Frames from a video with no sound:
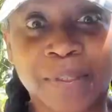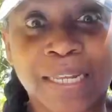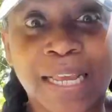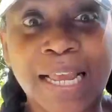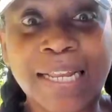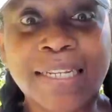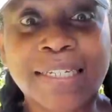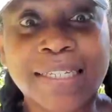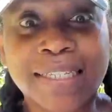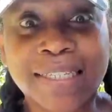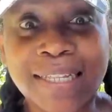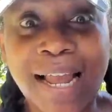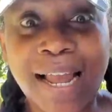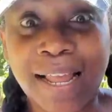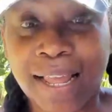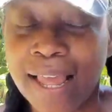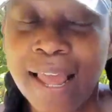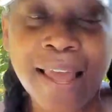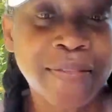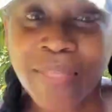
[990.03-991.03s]
It does not,
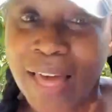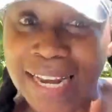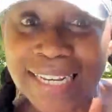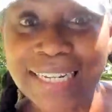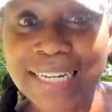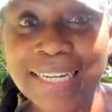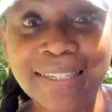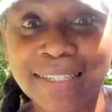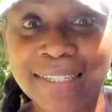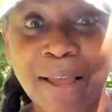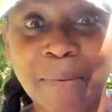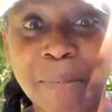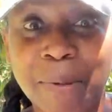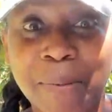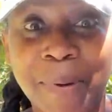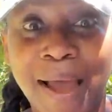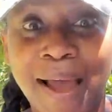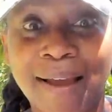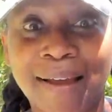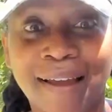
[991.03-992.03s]
that didn't set
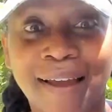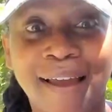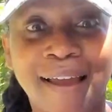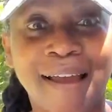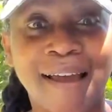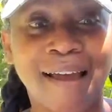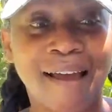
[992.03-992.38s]
me back.